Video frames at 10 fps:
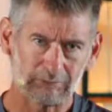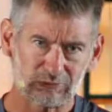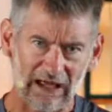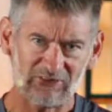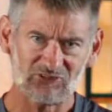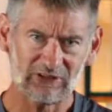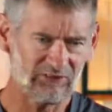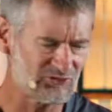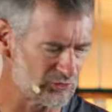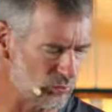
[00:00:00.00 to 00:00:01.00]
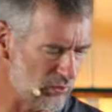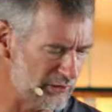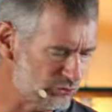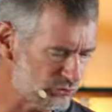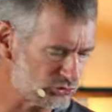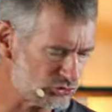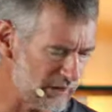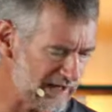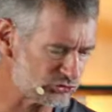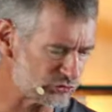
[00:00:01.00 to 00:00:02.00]
"Blessed is the one whose
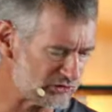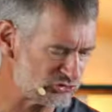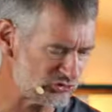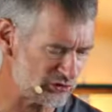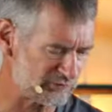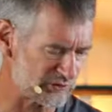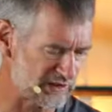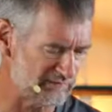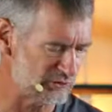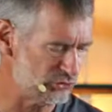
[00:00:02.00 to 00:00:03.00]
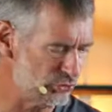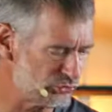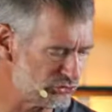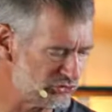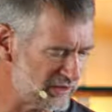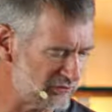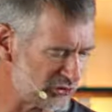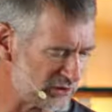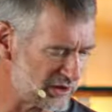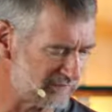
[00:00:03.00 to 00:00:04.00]
transgressions are forgiven, whose
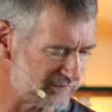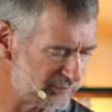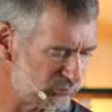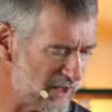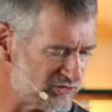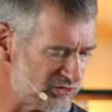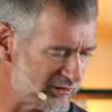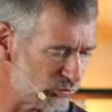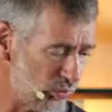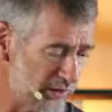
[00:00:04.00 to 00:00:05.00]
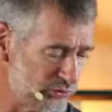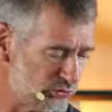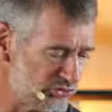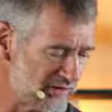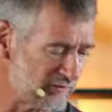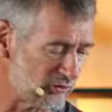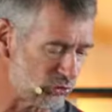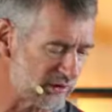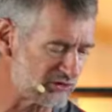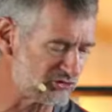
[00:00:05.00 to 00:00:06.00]
sins are covered. Blessed is the one whose sin the
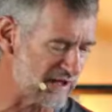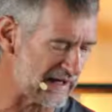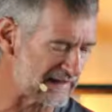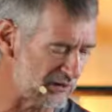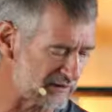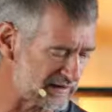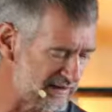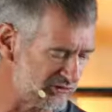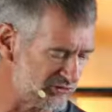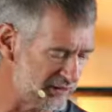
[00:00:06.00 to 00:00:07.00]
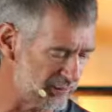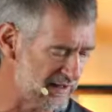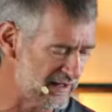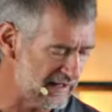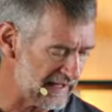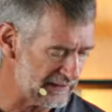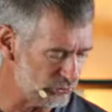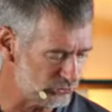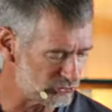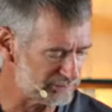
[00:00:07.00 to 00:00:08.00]
Lord does not count against them, and
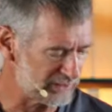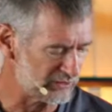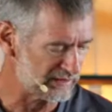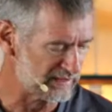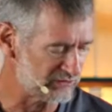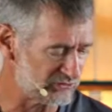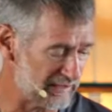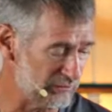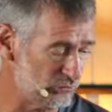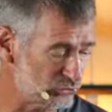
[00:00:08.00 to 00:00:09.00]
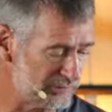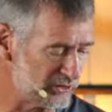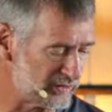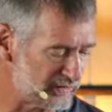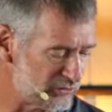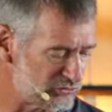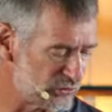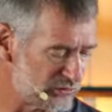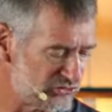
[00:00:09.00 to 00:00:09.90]
in whose spirit there is no